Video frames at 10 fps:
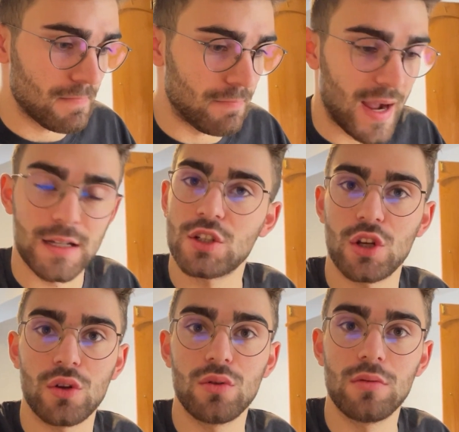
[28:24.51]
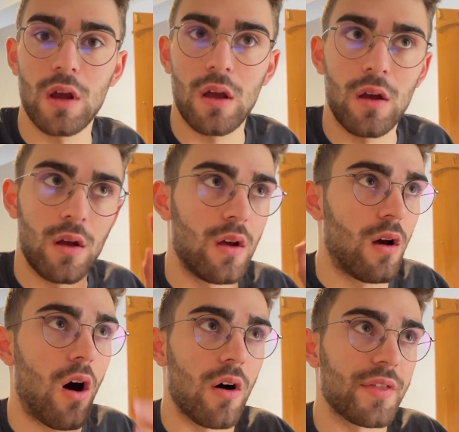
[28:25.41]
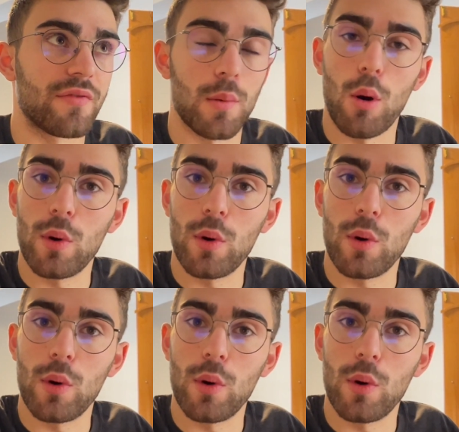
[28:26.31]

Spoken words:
back to Arthur from a